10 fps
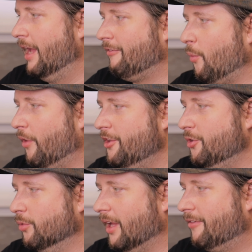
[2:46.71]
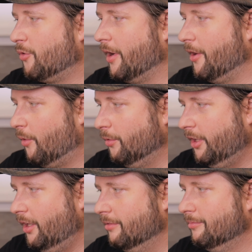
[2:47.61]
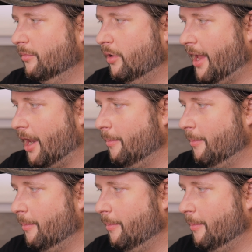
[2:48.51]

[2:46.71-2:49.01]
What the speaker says: If I want to do left, right only, not a